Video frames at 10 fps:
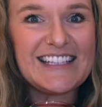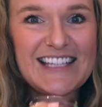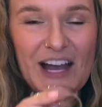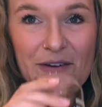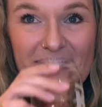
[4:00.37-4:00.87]
see
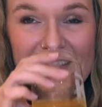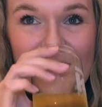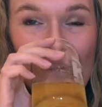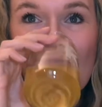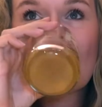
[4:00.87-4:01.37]
how it is.
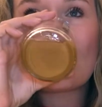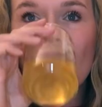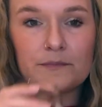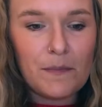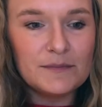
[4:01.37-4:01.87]

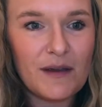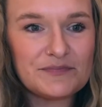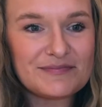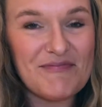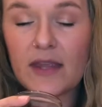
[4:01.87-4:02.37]

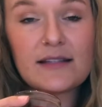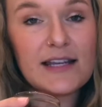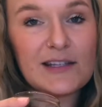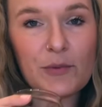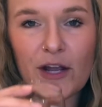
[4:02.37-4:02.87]
It's
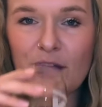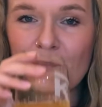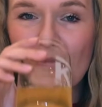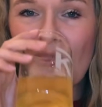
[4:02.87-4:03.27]
tasting pretty good.